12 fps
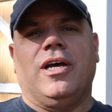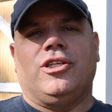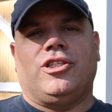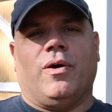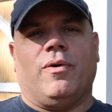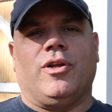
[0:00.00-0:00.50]

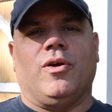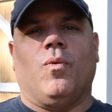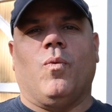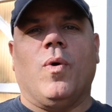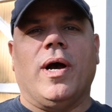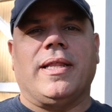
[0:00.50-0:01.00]
showing you
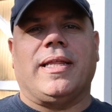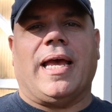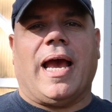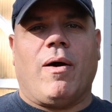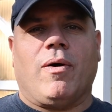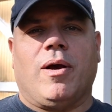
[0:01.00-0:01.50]
what the
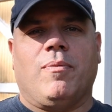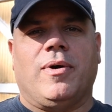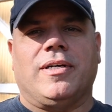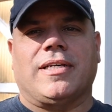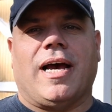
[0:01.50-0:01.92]
outcome was.